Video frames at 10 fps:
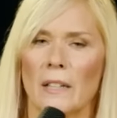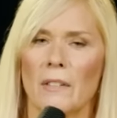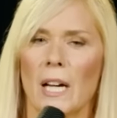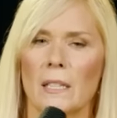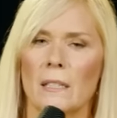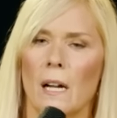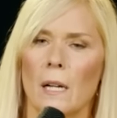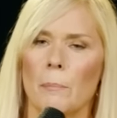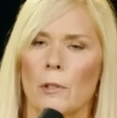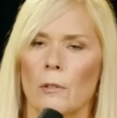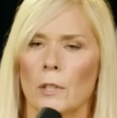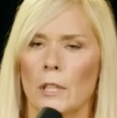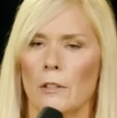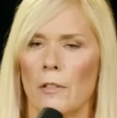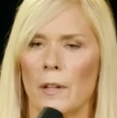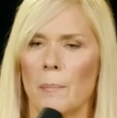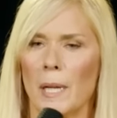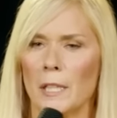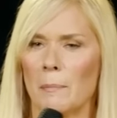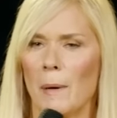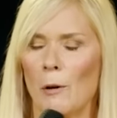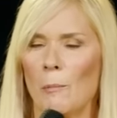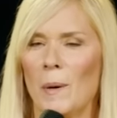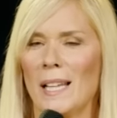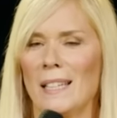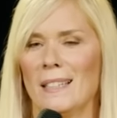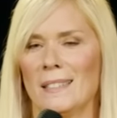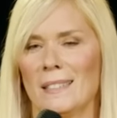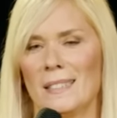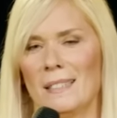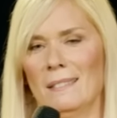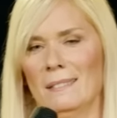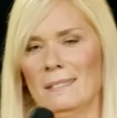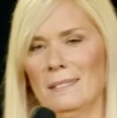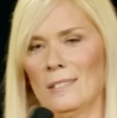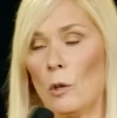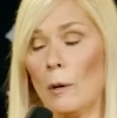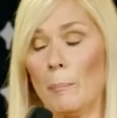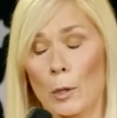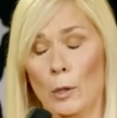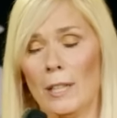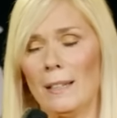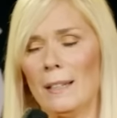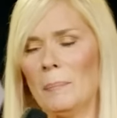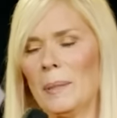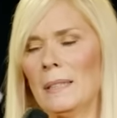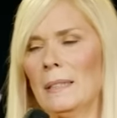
they've got a diaper on under their baseball pants or a pull-up.